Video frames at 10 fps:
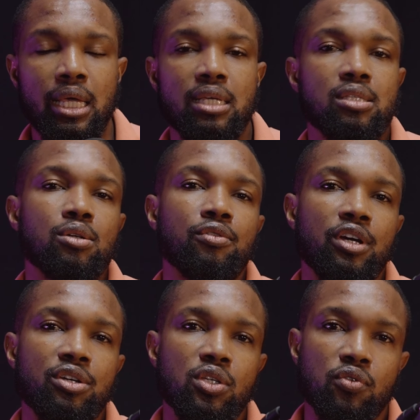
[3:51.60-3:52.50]
it's still
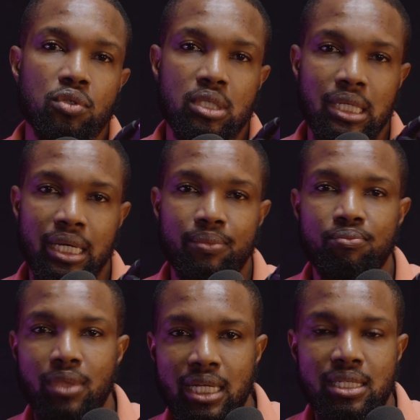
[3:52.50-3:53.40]
very useful today.
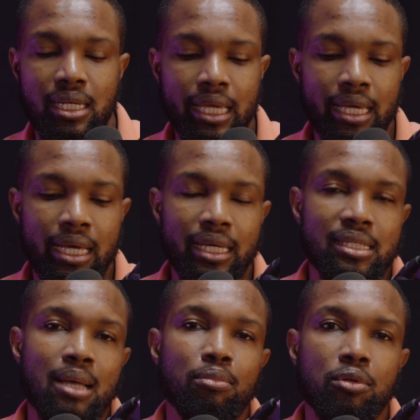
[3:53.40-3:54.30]
That's an AI
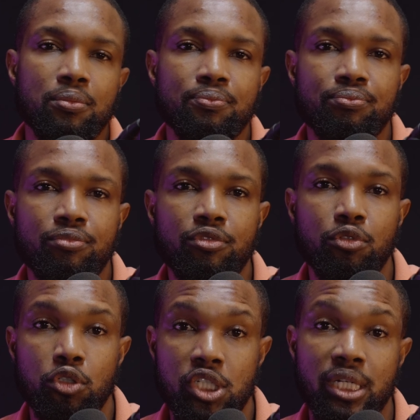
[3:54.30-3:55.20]
example
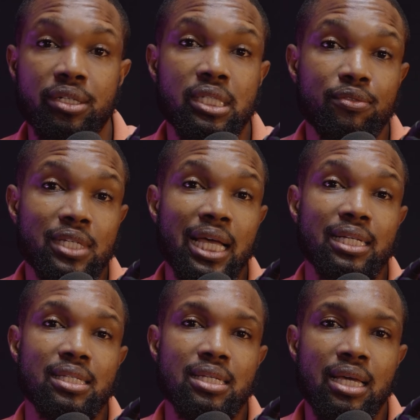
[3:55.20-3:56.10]
for generative
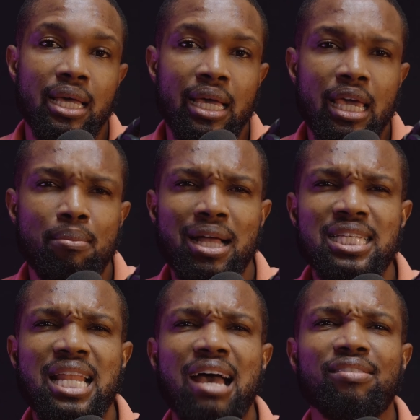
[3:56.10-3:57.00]
text.
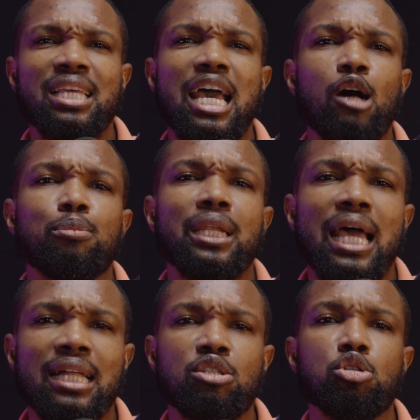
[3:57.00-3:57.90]
Imagine having a helping
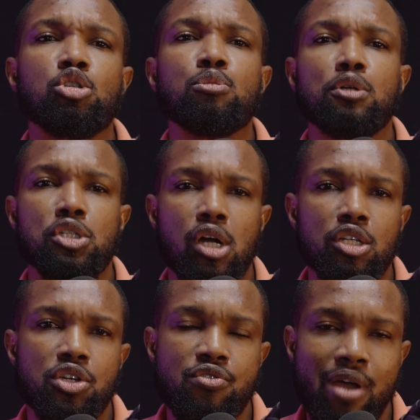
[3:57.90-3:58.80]
hand to
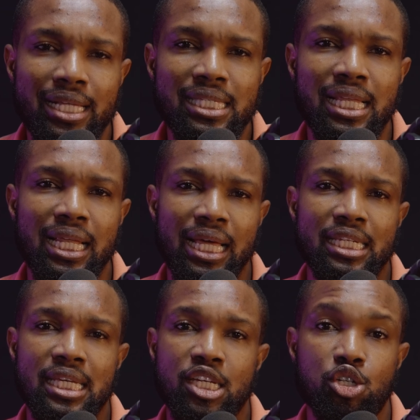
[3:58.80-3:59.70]
supercharge your writing and
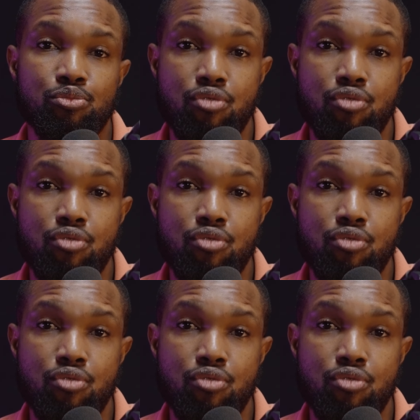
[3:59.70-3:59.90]
ideation